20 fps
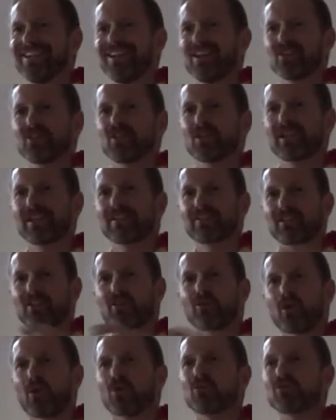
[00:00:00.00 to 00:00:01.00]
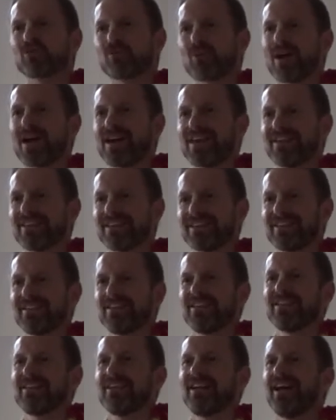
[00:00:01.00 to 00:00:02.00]
So there's a gross way,
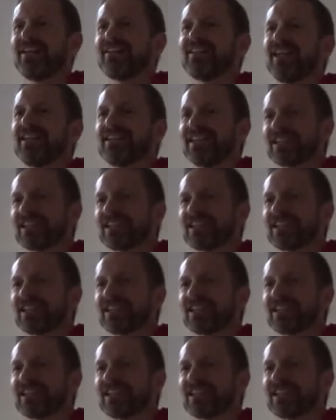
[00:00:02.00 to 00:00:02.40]
and then